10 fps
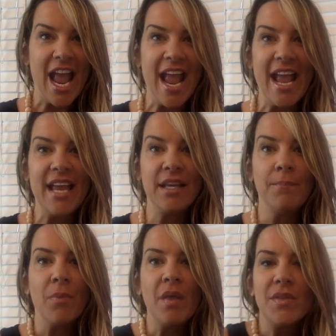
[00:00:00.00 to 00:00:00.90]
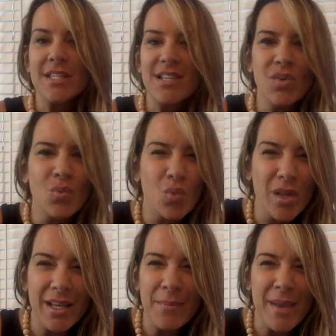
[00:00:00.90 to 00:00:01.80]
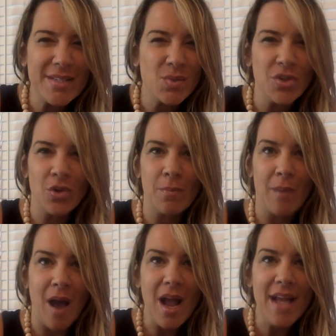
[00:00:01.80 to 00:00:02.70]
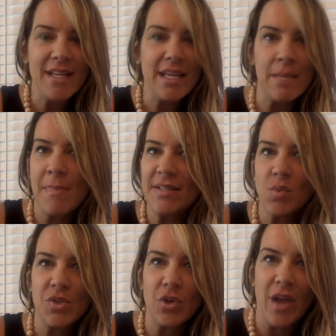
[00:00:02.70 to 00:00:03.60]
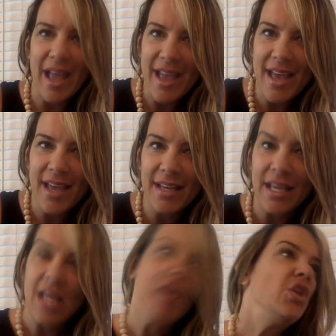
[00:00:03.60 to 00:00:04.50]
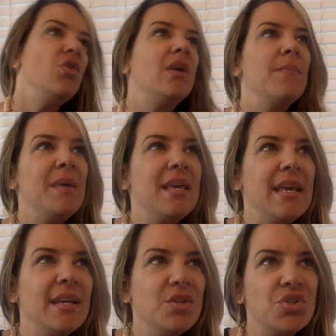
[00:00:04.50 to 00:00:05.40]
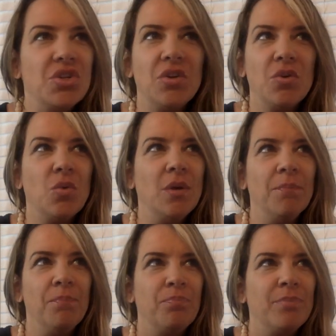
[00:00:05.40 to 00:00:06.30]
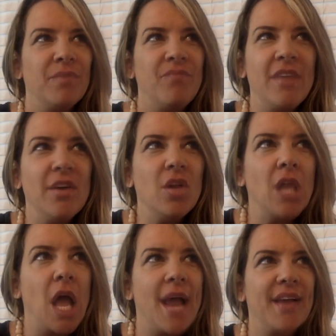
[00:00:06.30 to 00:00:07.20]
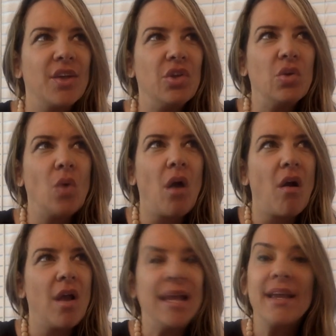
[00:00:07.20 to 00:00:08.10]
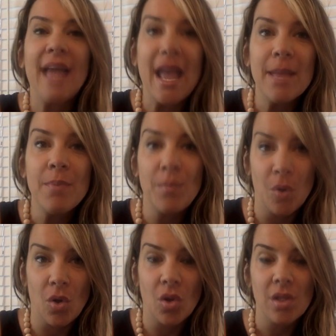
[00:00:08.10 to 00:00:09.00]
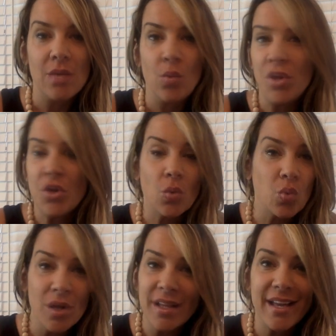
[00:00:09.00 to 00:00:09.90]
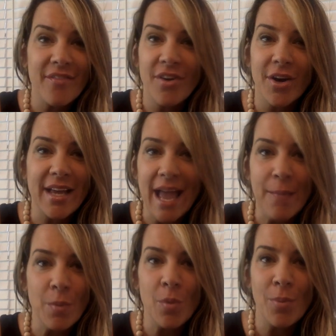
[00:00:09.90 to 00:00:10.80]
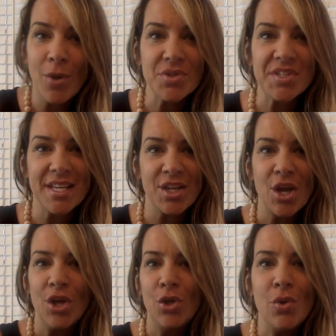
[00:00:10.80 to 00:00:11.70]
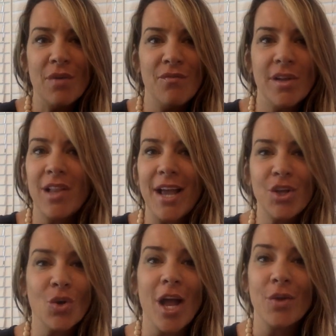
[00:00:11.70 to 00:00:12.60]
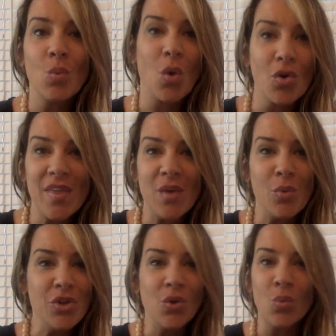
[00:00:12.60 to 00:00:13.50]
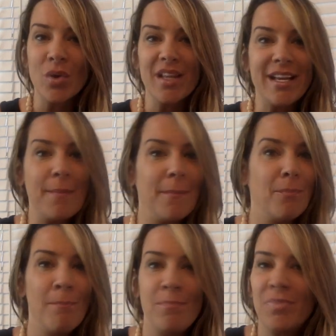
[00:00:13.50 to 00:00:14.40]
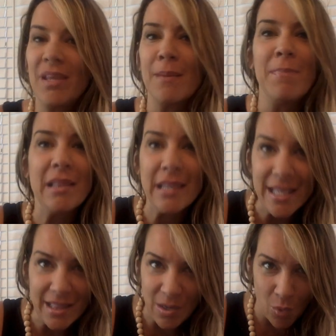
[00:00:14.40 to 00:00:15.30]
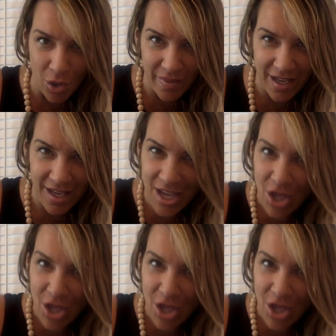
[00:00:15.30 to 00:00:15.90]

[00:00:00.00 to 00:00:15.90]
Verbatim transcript: And this can really mess with your mind, it can mess with your head. You can begin to feel like you are incapable when you're really a very capable person. You can feel like you're unworthy when you're really mm, completely worthy.